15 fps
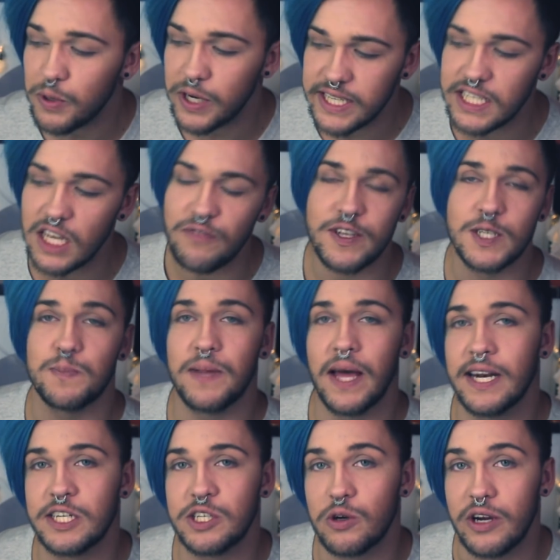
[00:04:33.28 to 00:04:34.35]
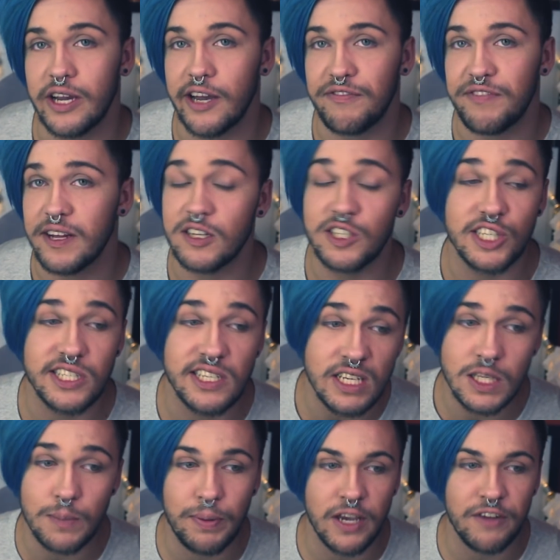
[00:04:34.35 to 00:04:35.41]
pretty self-explanatory, I feel. Just
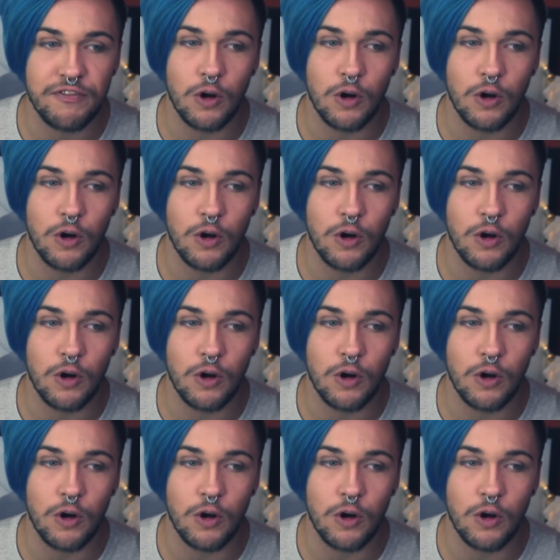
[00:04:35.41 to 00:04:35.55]
disappear